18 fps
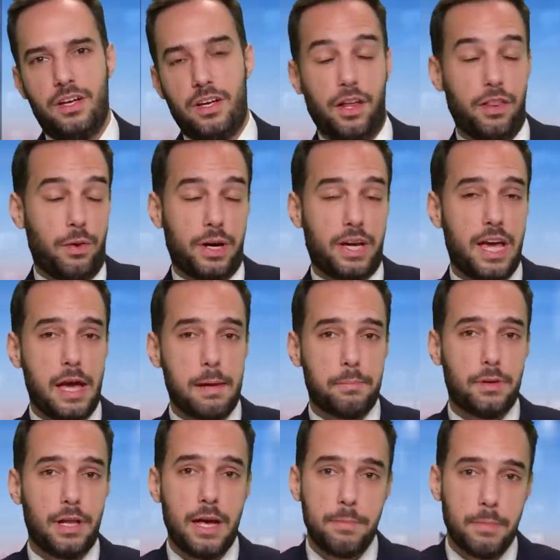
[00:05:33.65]
Although I
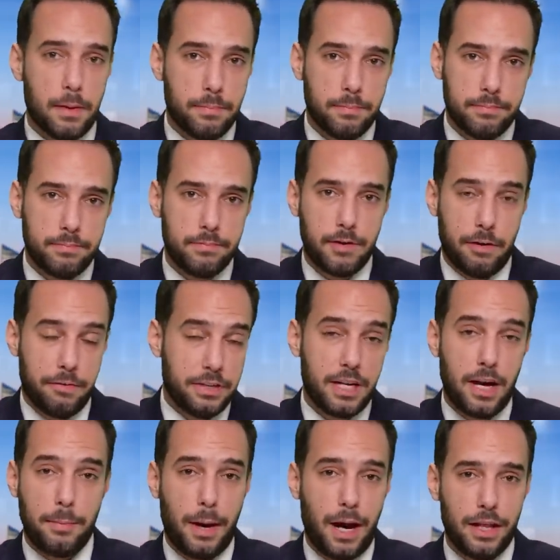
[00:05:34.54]
can't blame him. Every
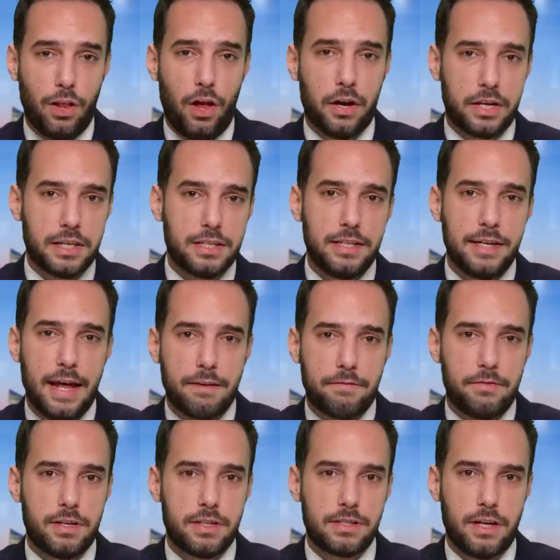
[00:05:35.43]
time I log into
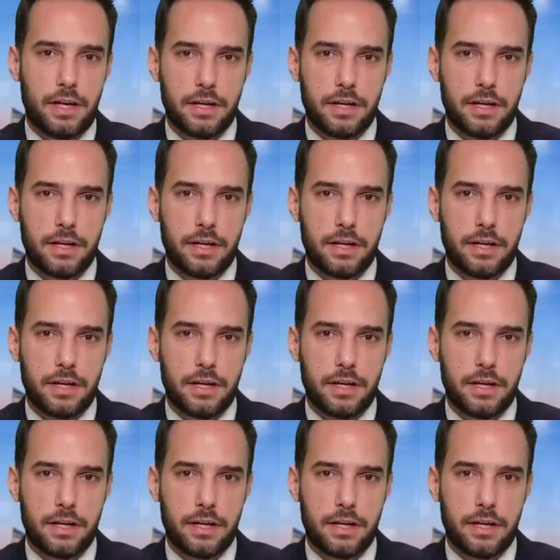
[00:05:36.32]
Netflix,